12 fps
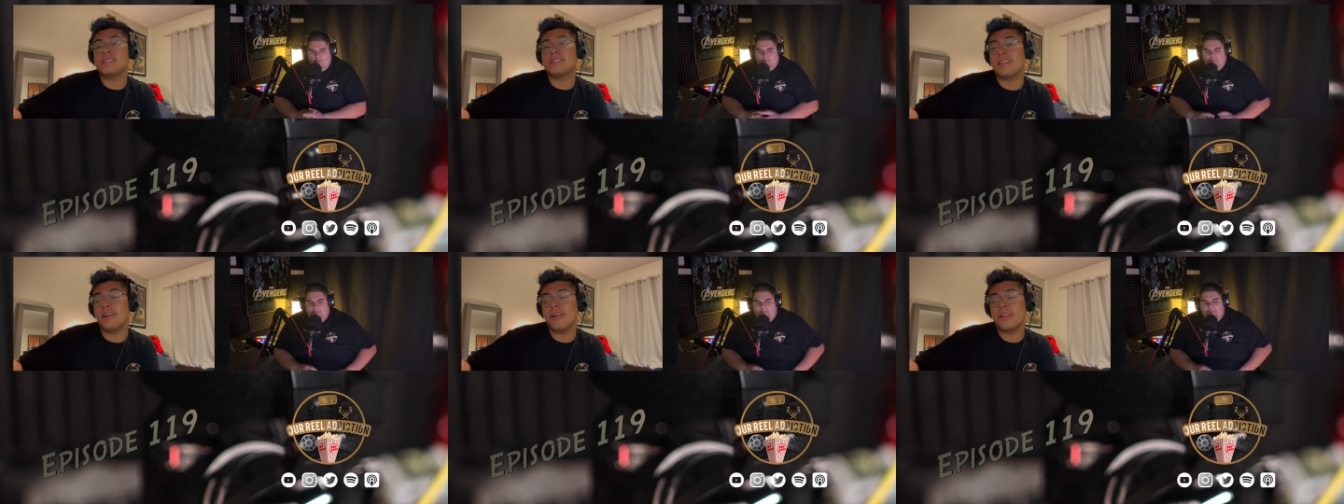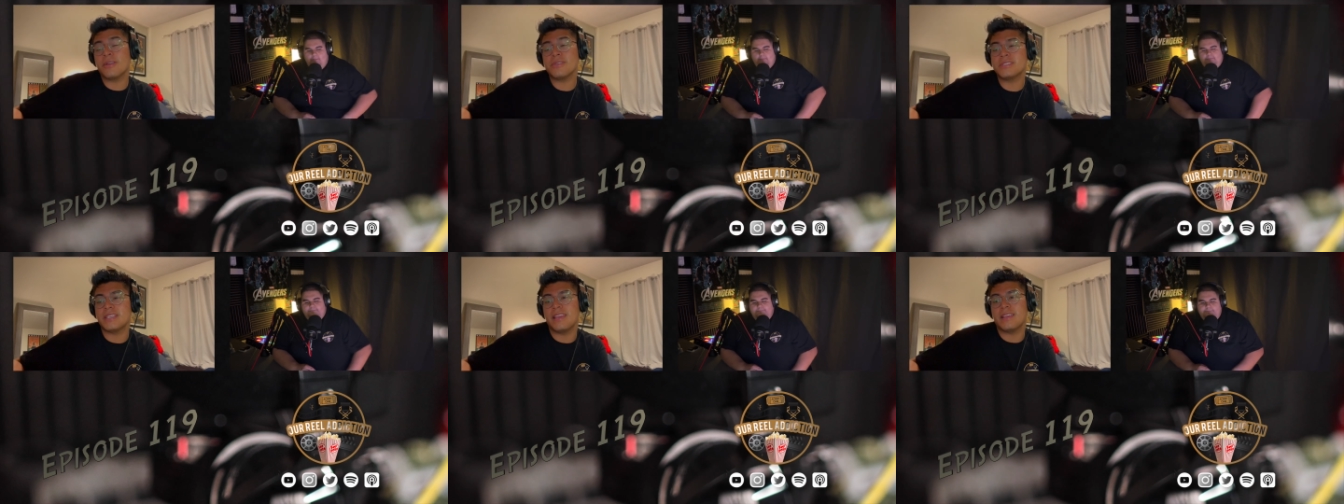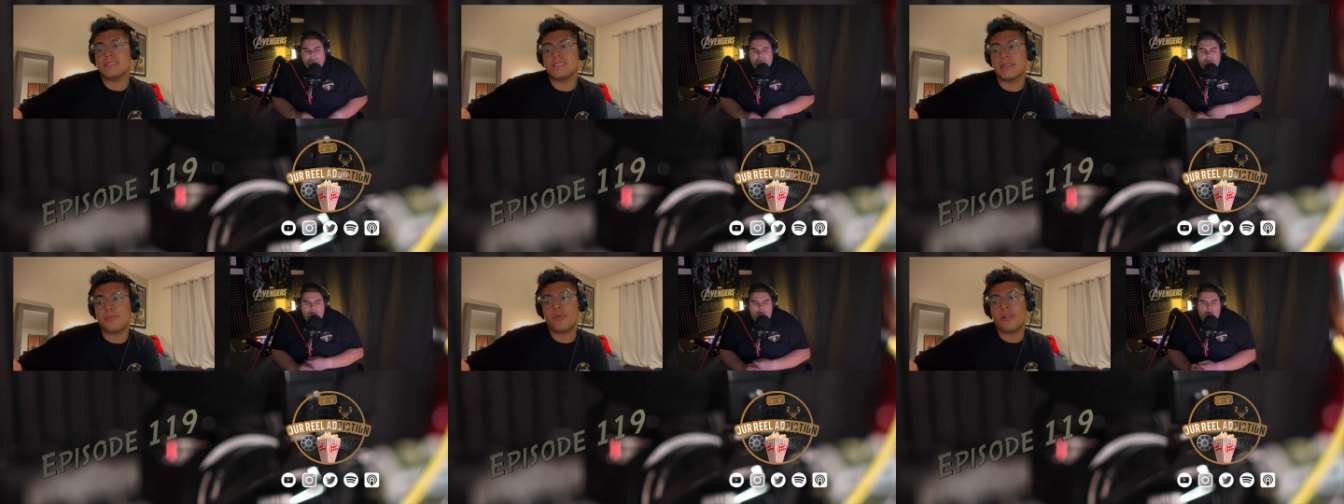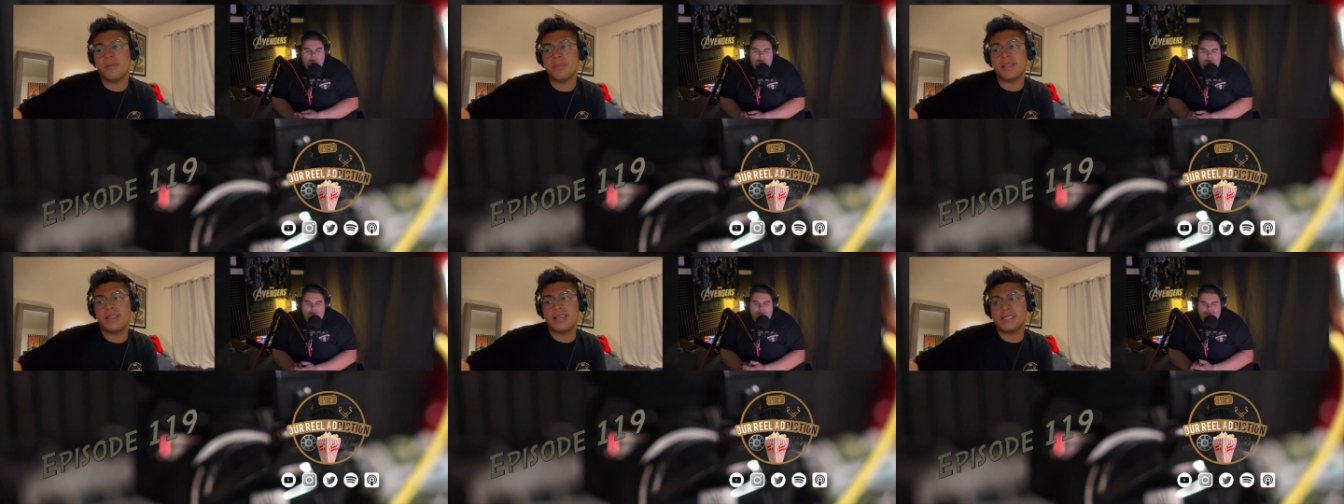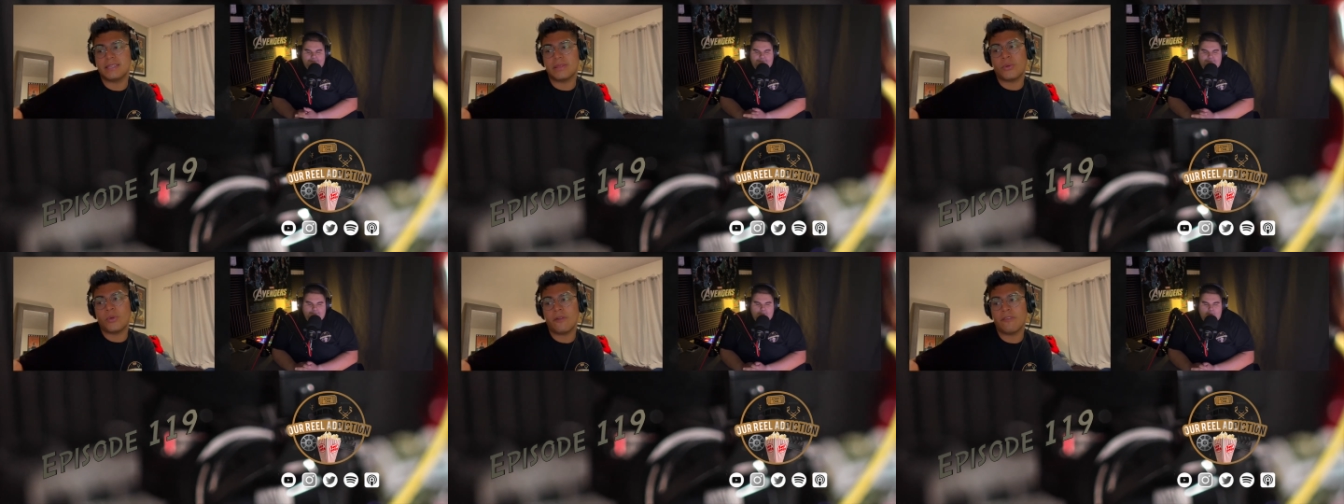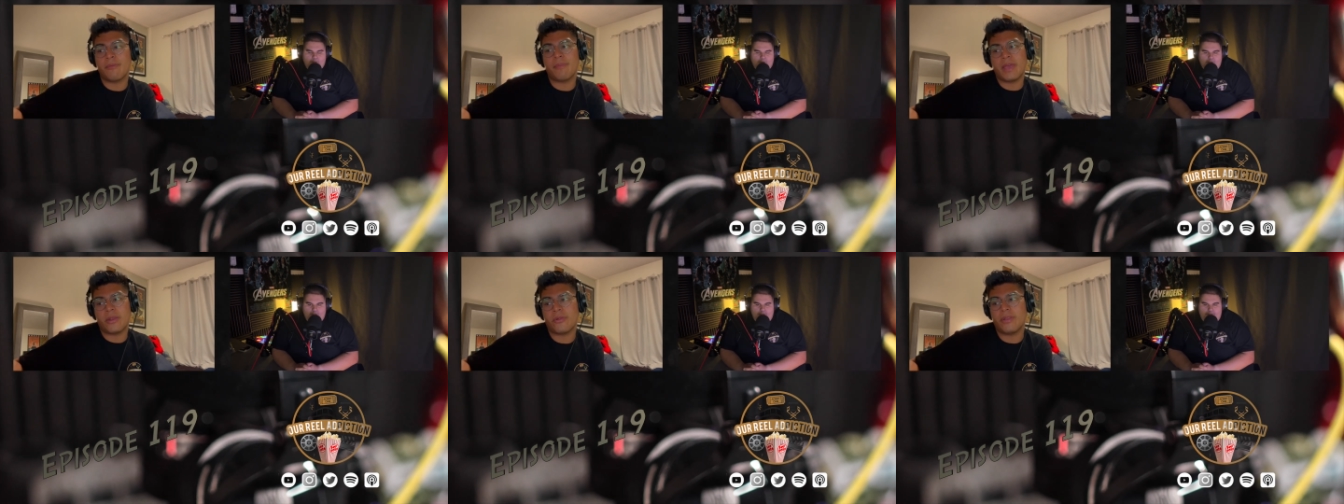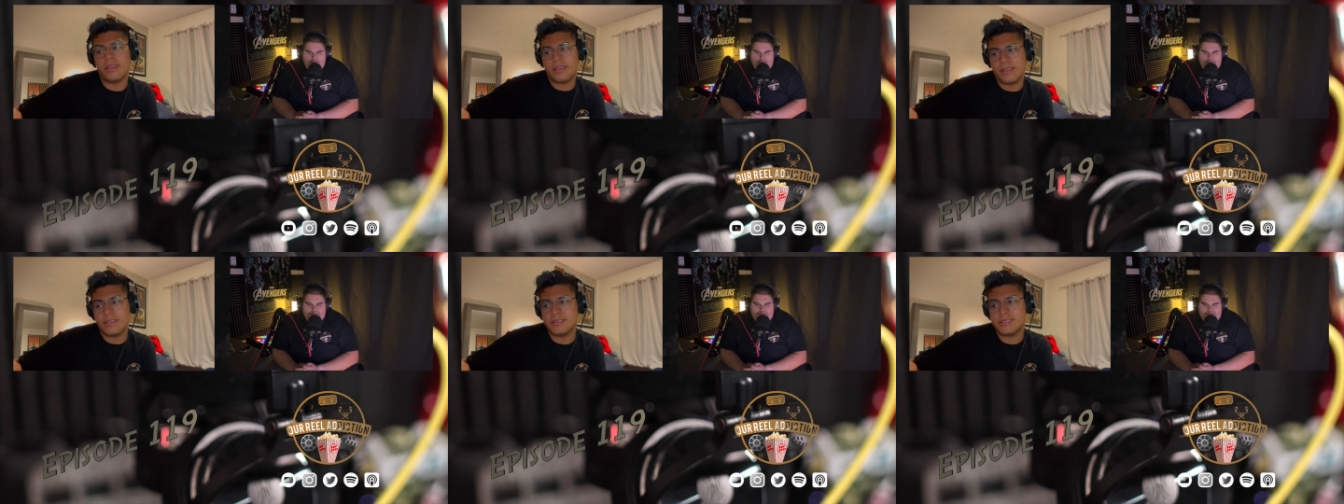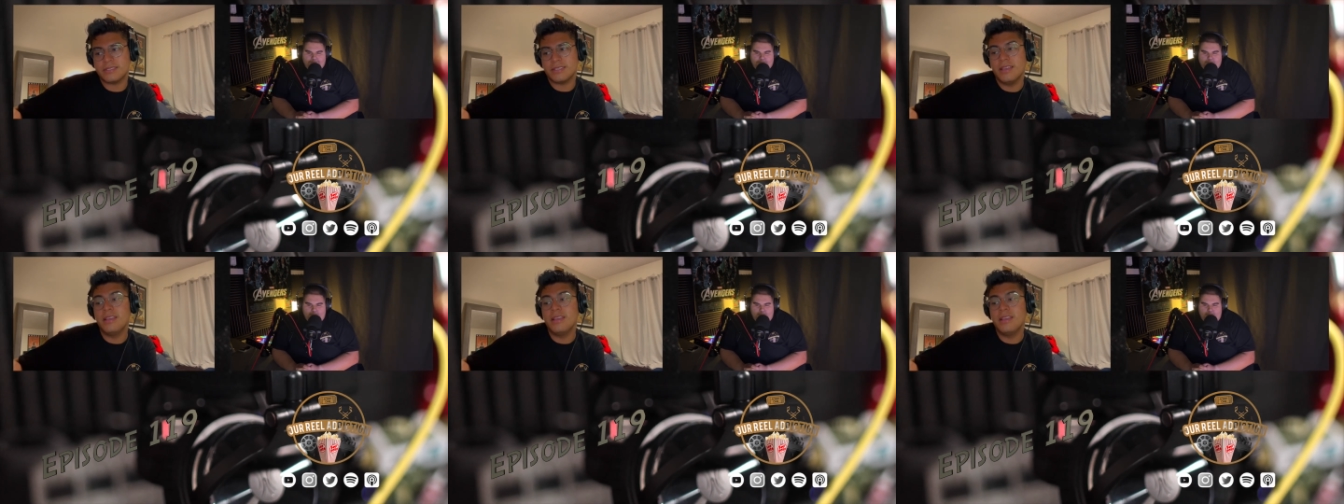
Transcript: the article is saying is that the problem that lies at the core of the matter is